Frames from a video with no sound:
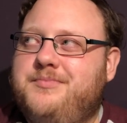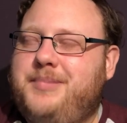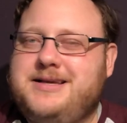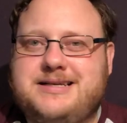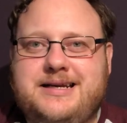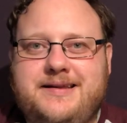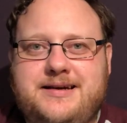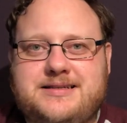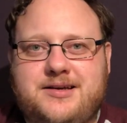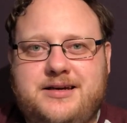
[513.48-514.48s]
basically, they
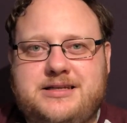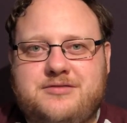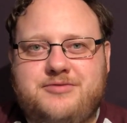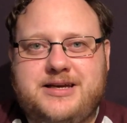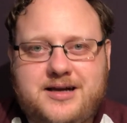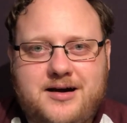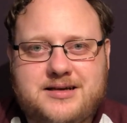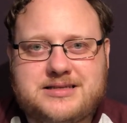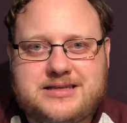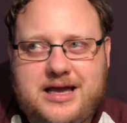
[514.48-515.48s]
decided to
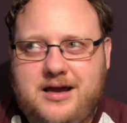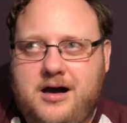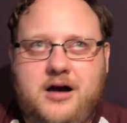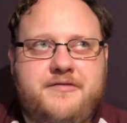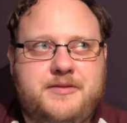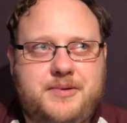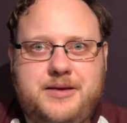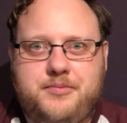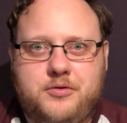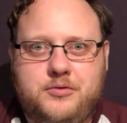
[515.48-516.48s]
recast half the
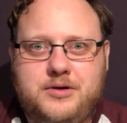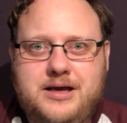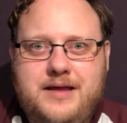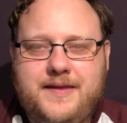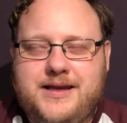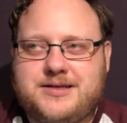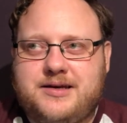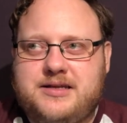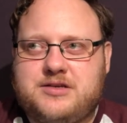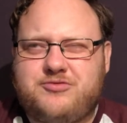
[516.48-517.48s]
people. They
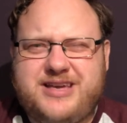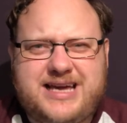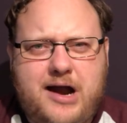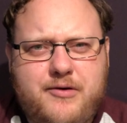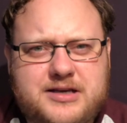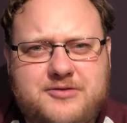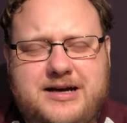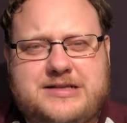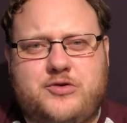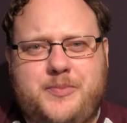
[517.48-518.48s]
decided to
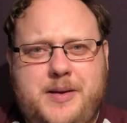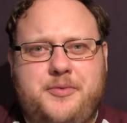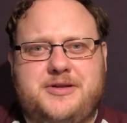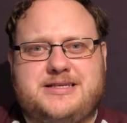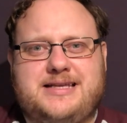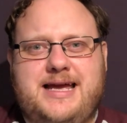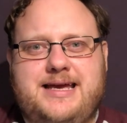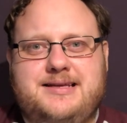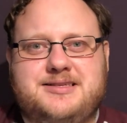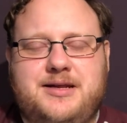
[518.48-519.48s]
recharacterize all the people that
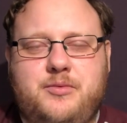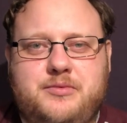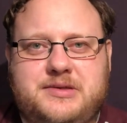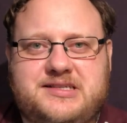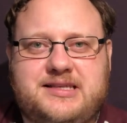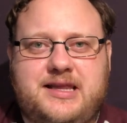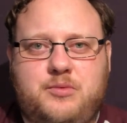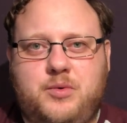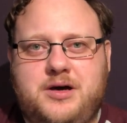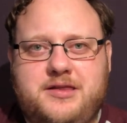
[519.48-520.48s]
stayed, so they
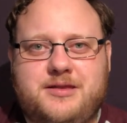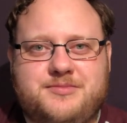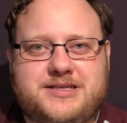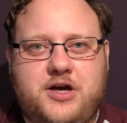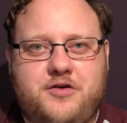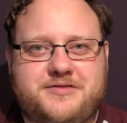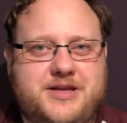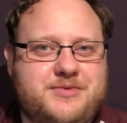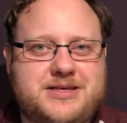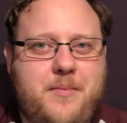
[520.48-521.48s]
weren't themselves.
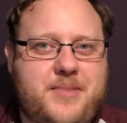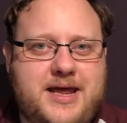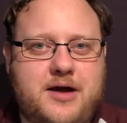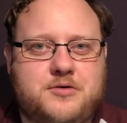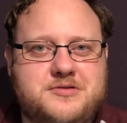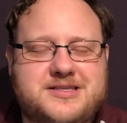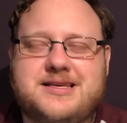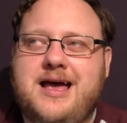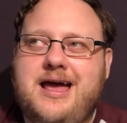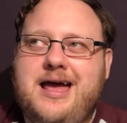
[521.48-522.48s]
They were somebody else.